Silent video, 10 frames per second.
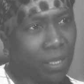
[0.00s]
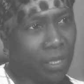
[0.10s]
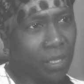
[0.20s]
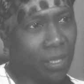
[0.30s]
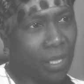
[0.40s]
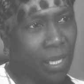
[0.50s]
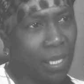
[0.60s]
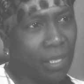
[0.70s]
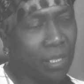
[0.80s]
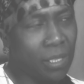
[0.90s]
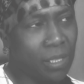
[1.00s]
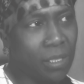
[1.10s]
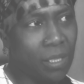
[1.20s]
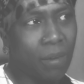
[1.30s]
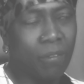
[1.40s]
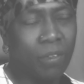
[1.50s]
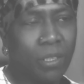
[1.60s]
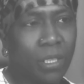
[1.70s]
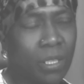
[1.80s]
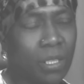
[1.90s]
At the time of her death,
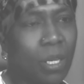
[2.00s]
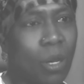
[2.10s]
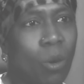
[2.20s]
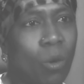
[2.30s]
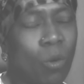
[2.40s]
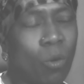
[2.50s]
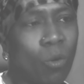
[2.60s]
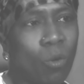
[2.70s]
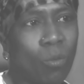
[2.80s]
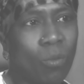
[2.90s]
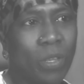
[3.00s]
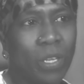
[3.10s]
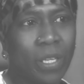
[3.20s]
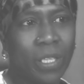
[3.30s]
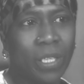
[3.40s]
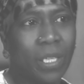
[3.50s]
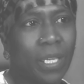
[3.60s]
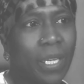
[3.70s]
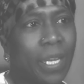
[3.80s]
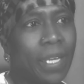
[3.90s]
Billy said, "It's a sad
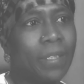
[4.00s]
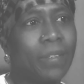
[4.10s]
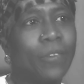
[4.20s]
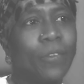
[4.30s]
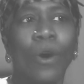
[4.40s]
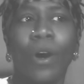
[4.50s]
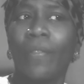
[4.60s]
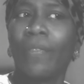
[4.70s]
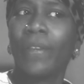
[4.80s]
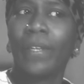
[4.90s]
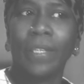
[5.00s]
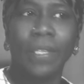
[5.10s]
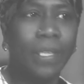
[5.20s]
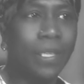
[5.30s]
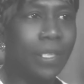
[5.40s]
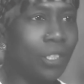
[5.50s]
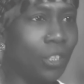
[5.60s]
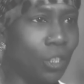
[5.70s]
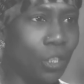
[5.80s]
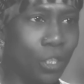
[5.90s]
day. Her contributions
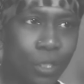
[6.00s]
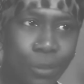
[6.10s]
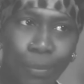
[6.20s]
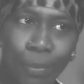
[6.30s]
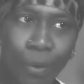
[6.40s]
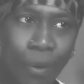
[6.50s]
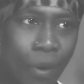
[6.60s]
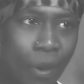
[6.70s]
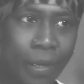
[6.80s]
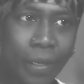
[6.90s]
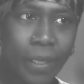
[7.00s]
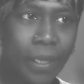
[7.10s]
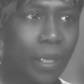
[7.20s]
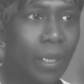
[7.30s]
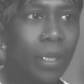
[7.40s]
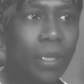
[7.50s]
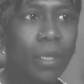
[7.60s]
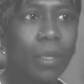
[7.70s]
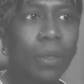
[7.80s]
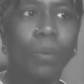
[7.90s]
to this world will always be
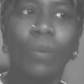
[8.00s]
remembered.